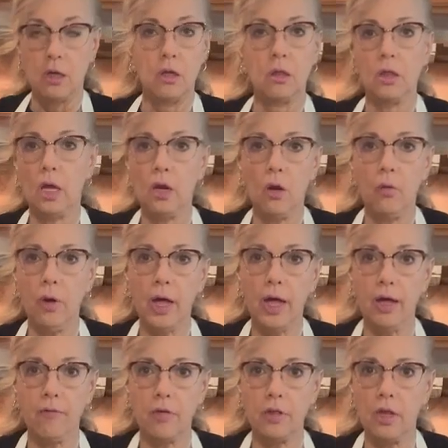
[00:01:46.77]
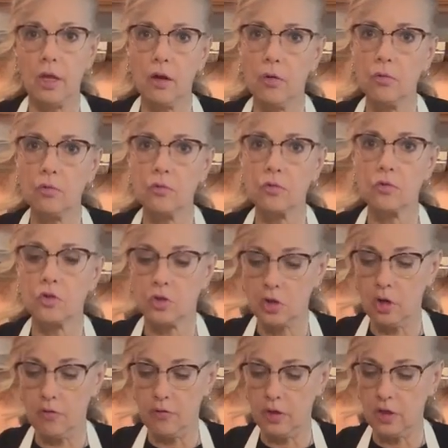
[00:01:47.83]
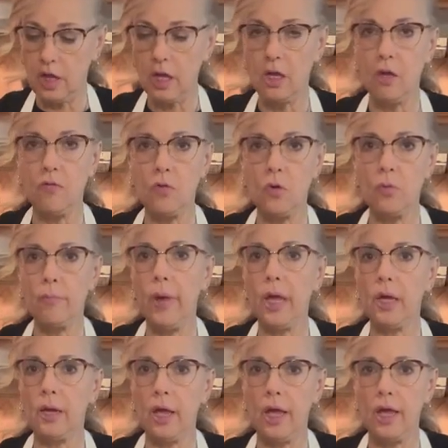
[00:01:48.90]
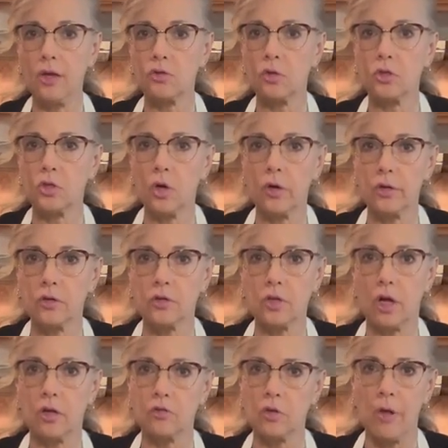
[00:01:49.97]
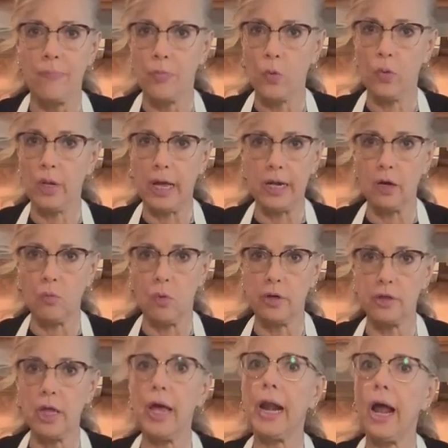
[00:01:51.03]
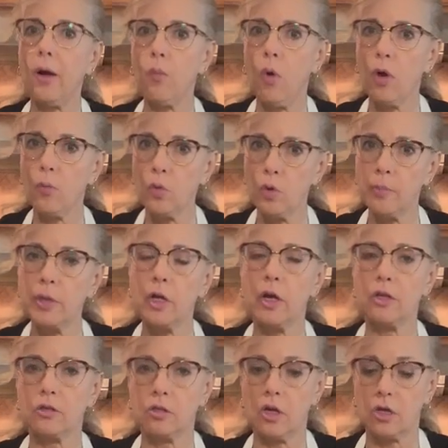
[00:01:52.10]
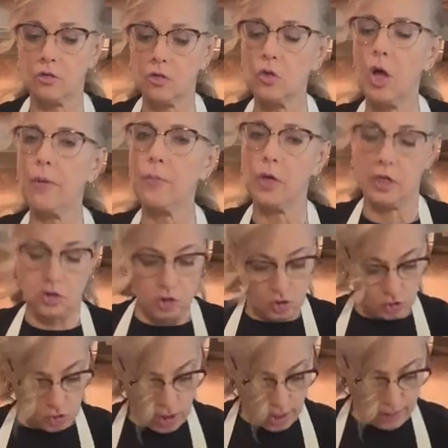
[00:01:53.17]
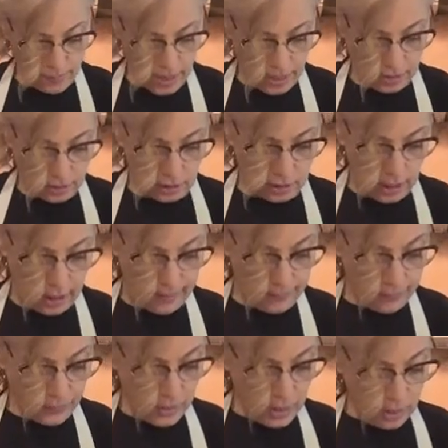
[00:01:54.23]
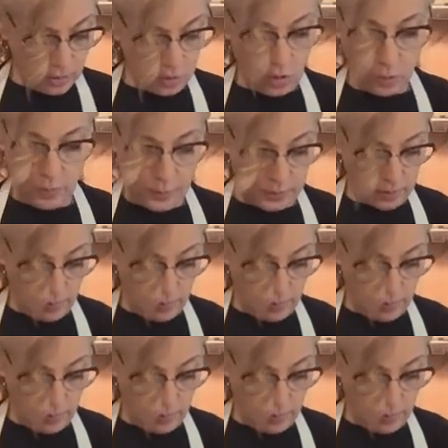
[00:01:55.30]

they don't have it. They don't serve it. They give you mayonnaise or tartar sauce. Well, I don't want that. I want remoulade sauce. So I'm going to teach you how to make it today. So we put the